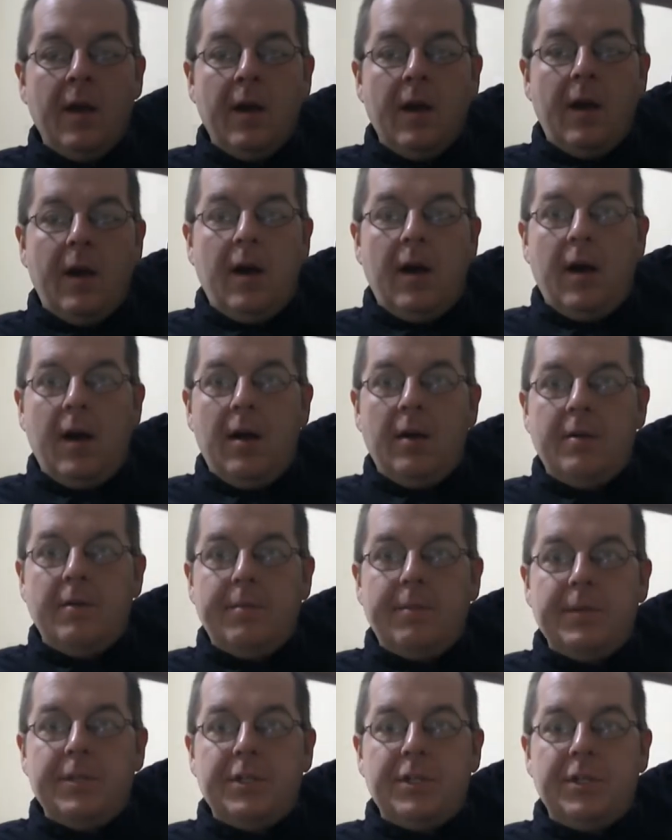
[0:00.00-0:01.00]

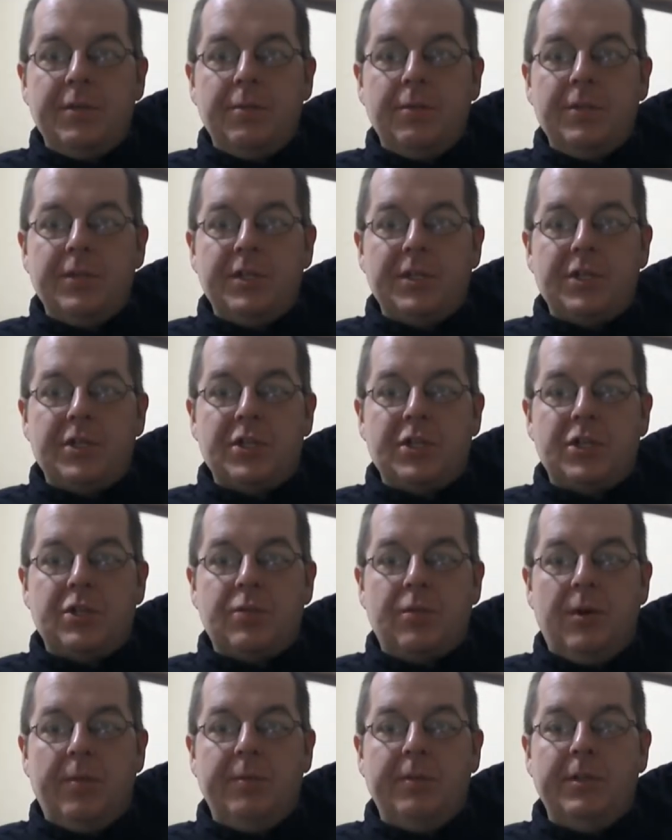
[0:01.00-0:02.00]
But she was
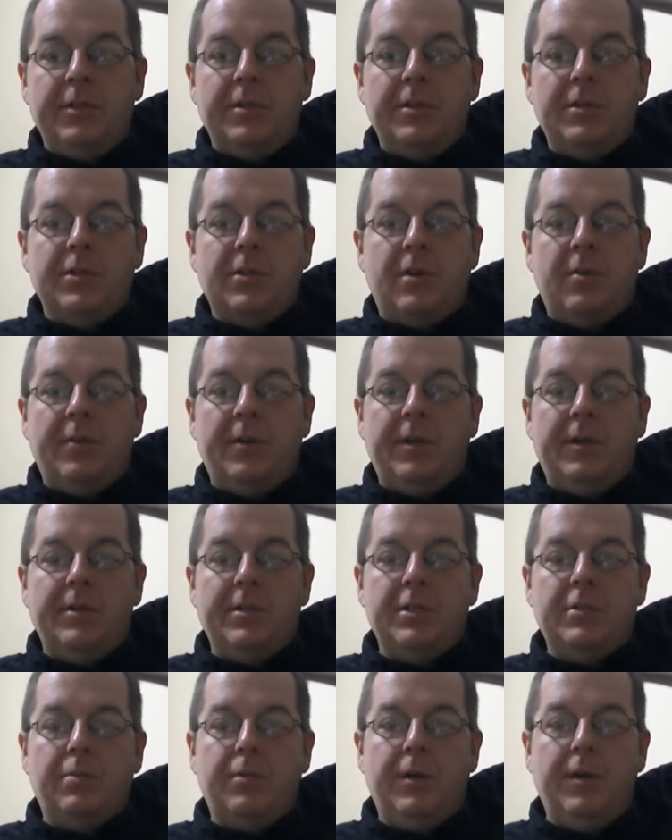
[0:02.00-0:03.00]
extremely disarming and
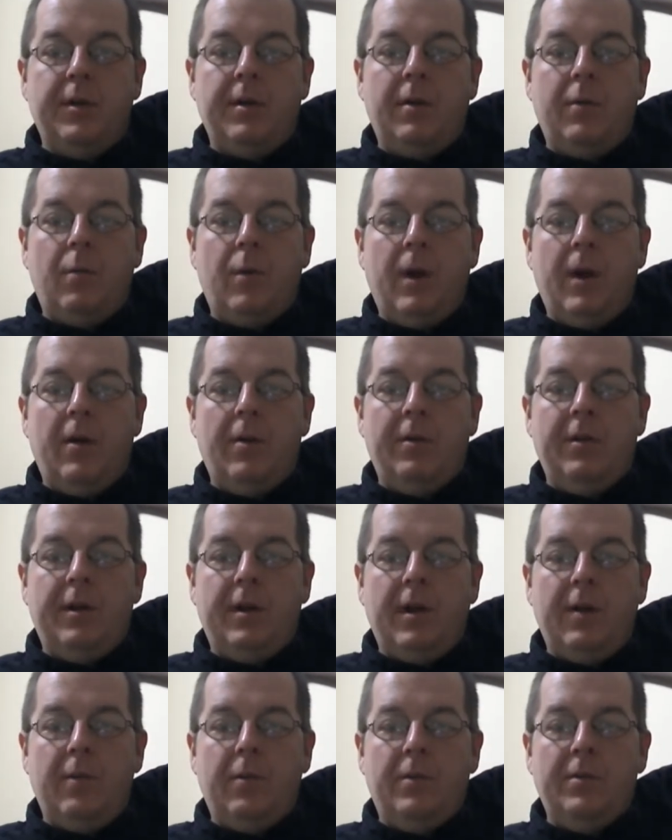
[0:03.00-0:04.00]
sweet, aware that
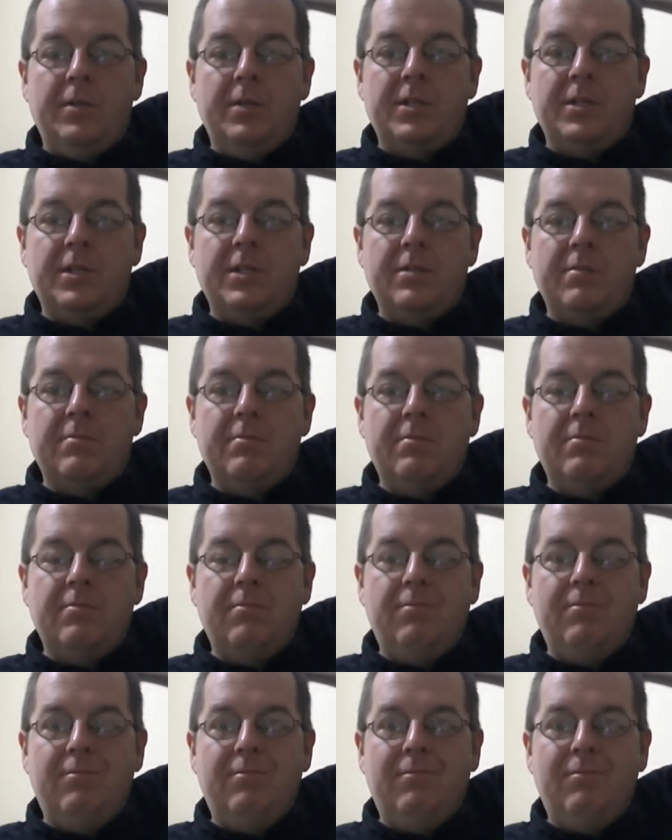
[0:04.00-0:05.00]
I was,
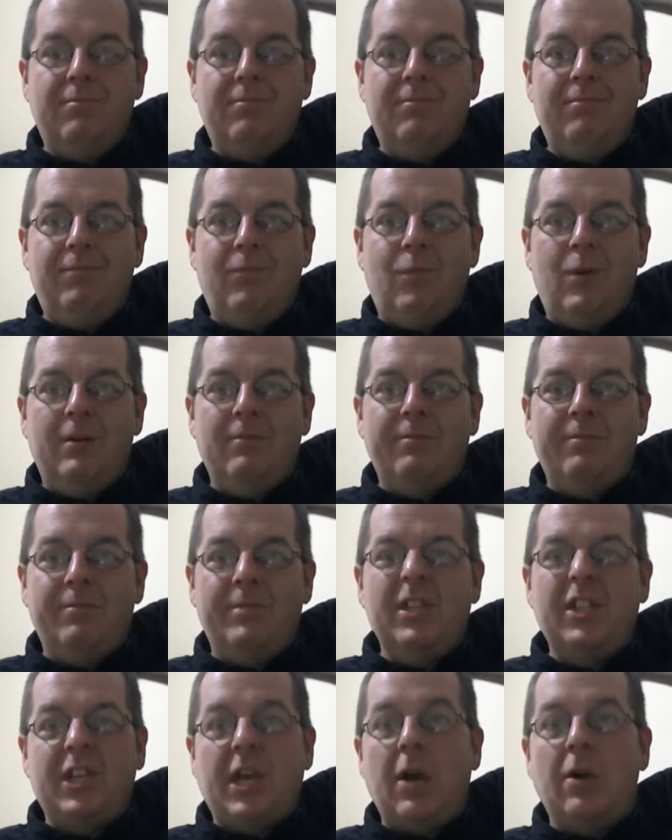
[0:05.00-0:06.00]
well,
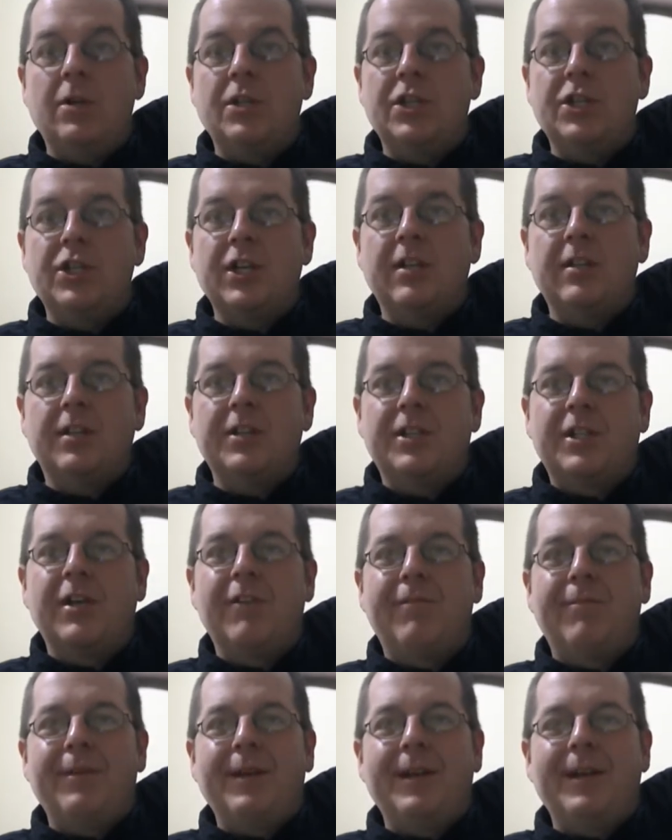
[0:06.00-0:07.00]
scared shitless
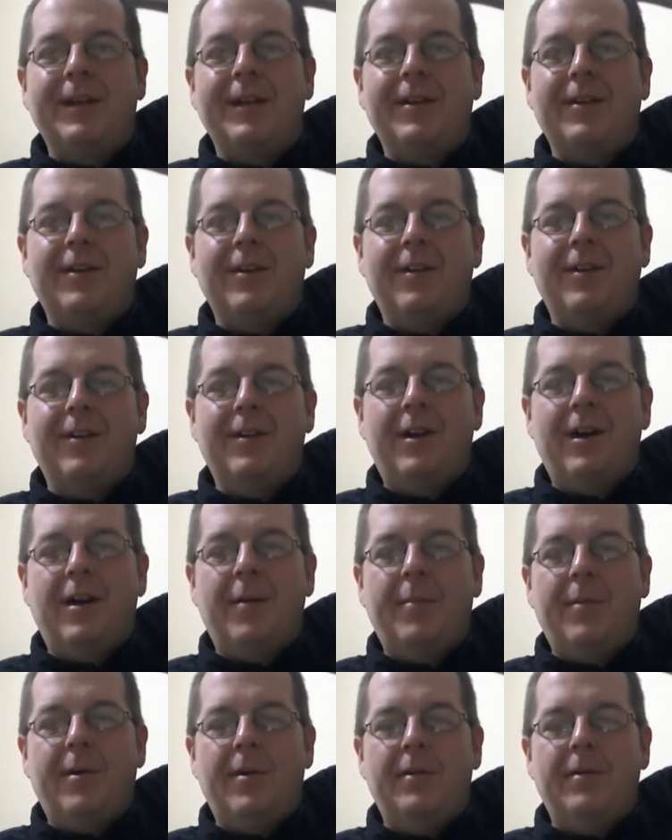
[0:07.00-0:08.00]
of meeting her.
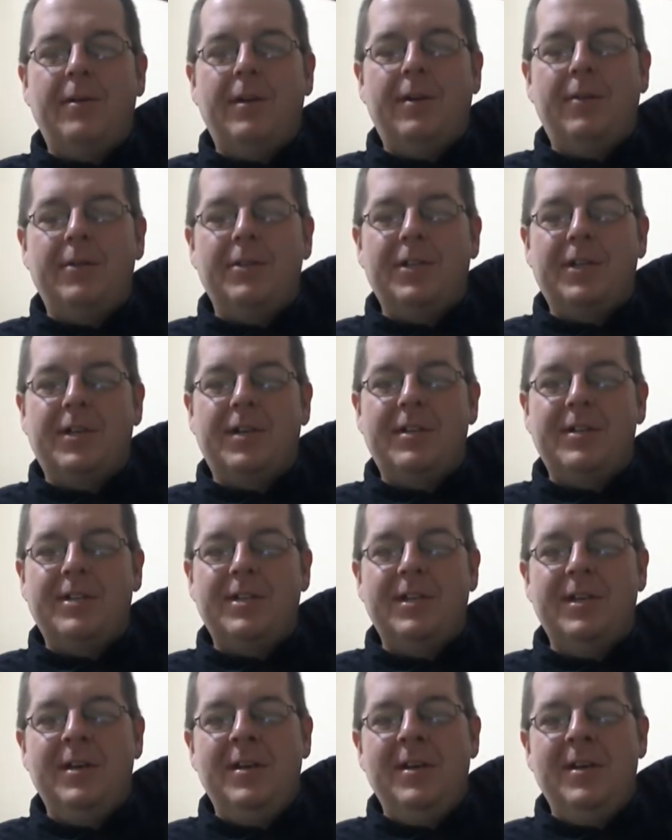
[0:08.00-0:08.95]
Pardon the language, guys.